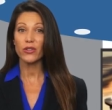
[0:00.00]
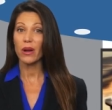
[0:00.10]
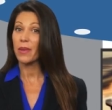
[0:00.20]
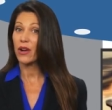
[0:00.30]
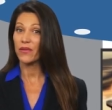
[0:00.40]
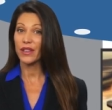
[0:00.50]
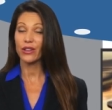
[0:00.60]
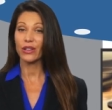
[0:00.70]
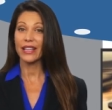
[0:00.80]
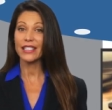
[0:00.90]
about vehicle
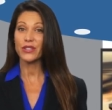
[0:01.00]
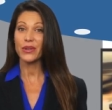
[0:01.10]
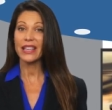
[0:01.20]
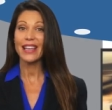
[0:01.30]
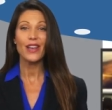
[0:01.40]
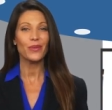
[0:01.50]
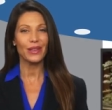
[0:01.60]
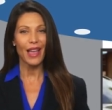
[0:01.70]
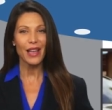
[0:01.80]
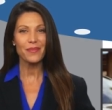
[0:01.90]
history,
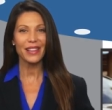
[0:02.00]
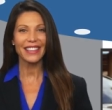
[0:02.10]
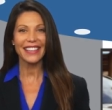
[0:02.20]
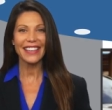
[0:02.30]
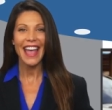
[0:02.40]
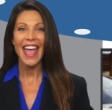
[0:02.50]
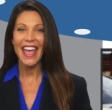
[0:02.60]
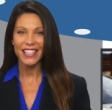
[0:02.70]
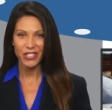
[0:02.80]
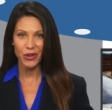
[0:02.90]
reliability,
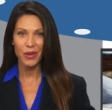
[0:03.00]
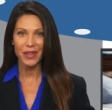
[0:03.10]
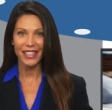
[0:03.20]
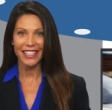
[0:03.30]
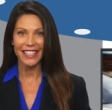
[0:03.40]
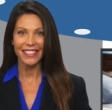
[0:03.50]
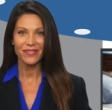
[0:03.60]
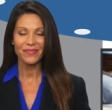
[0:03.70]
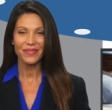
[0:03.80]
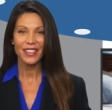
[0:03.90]
and durability.
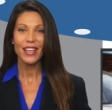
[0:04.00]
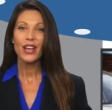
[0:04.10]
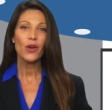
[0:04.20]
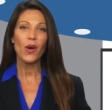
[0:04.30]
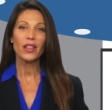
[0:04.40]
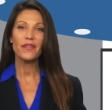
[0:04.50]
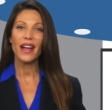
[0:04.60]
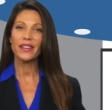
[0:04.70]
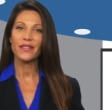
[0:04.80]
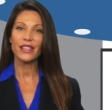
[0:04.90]

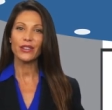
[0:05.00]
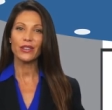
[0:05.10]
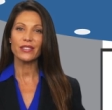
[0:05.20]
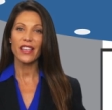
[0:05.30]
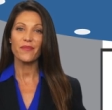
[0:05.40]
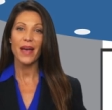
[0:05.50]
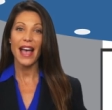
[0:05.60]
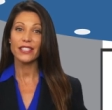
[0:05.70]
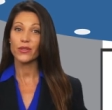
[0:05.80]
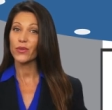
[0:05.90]
Qualifying vehicles have
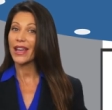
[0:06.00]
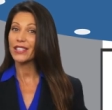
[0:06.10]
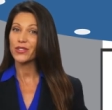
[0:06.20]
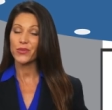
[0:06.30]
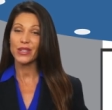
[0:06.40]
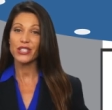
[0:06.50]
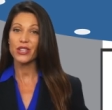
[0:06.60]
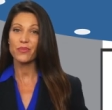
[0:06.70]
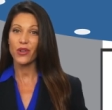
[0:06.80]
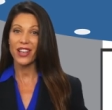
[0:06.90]
passed through a stringent
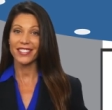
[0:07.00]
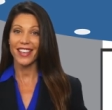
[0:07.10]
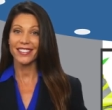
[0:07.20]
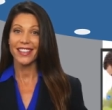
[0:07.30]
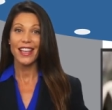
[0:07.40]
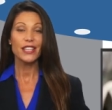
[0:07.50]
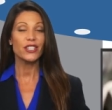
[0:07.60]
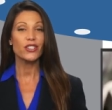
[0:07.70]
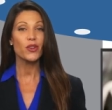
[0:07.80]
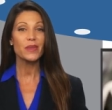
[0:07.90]
process
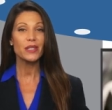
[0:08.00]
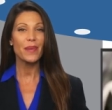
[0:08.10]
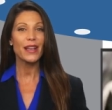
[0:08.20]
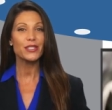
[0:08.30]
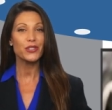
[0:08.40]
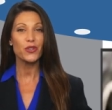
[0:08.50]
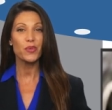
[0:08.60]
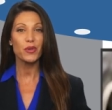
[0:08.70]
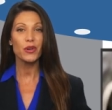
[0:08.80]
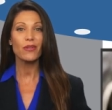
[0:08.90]
determined by
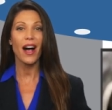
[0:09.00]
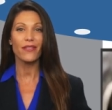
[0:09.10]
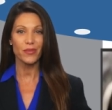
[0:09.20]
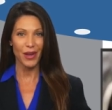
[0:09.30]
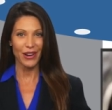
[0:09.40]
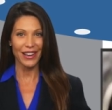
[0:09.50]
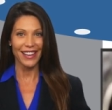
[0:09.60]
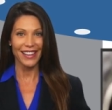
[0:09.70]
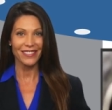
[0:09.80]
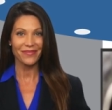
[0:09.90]
Subaru of America.